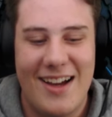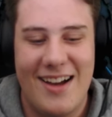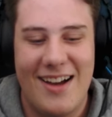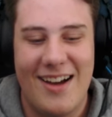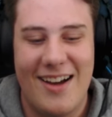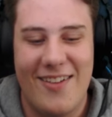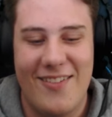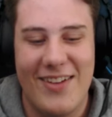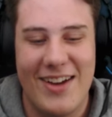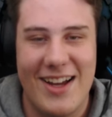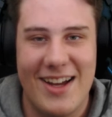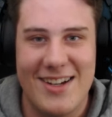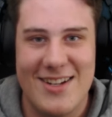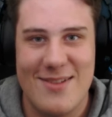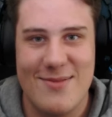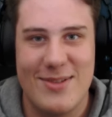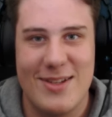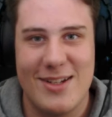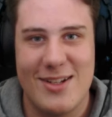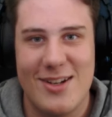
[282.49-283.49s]
Oh my gosh,
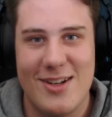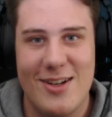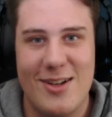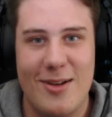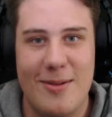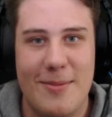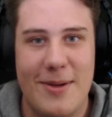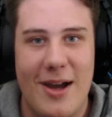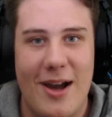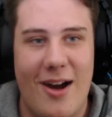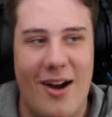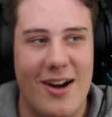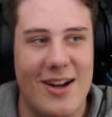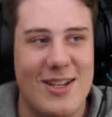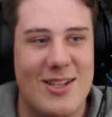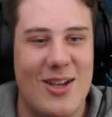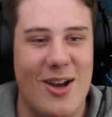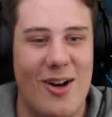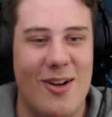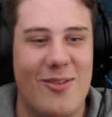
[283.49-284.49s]
I'm such a noob.
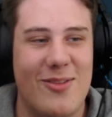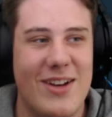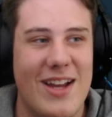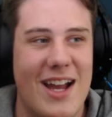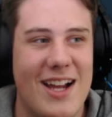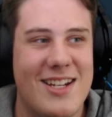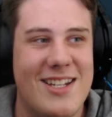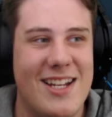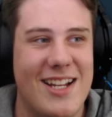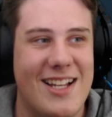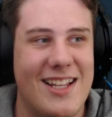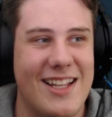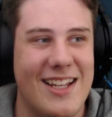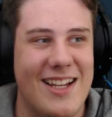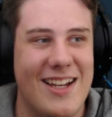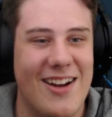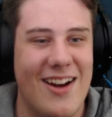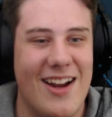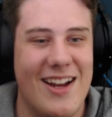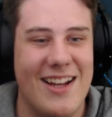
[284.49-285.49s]
Alright, so if we actually click
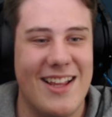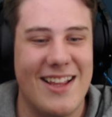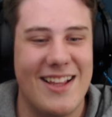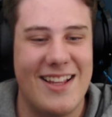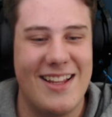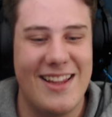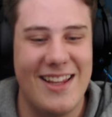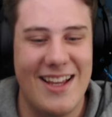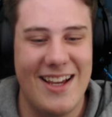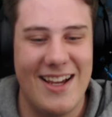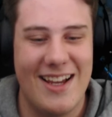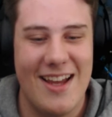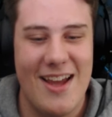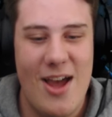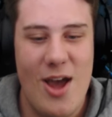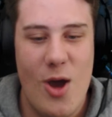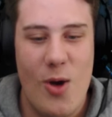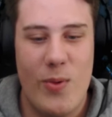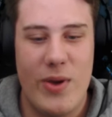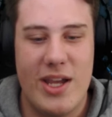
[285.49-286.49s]
here and then click,
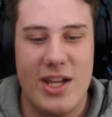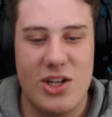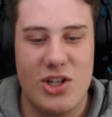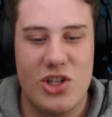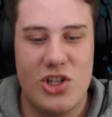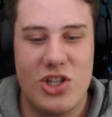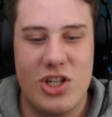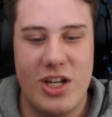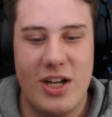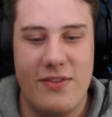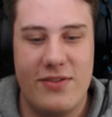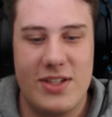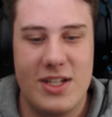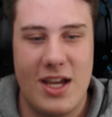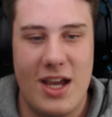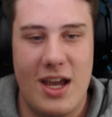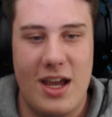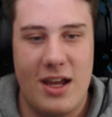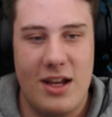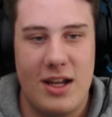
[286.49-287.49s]
we can
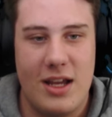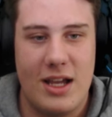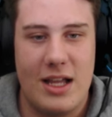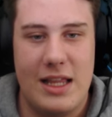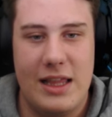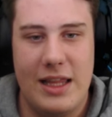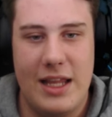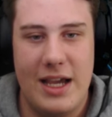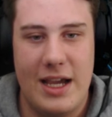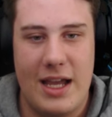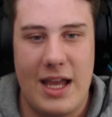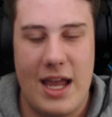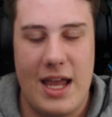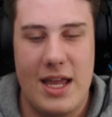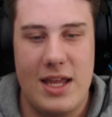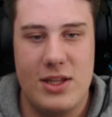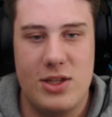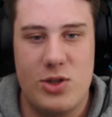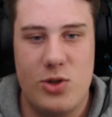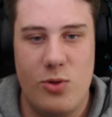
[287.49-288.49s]
shift and click
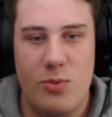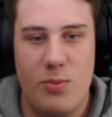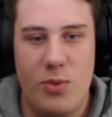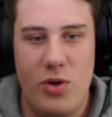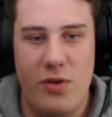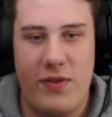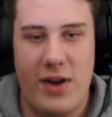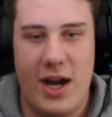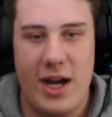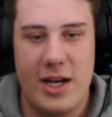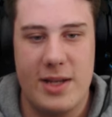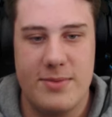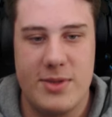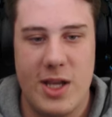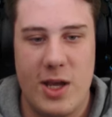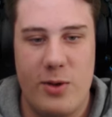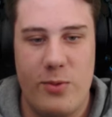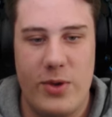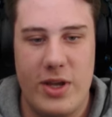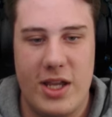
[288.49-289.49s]
into move items
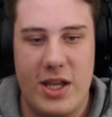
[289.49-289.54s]
and we